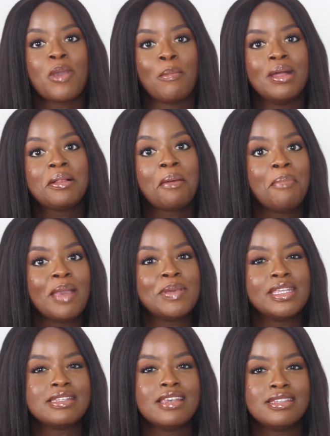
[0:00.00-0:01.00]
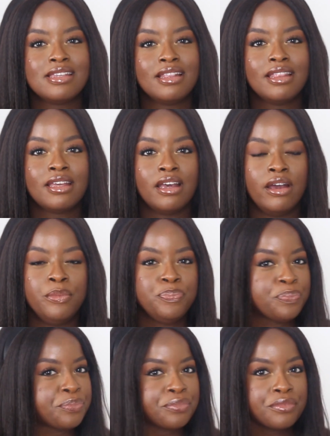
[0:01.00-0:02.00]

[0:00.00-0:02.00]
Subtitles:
up your milk, maybe this isn't the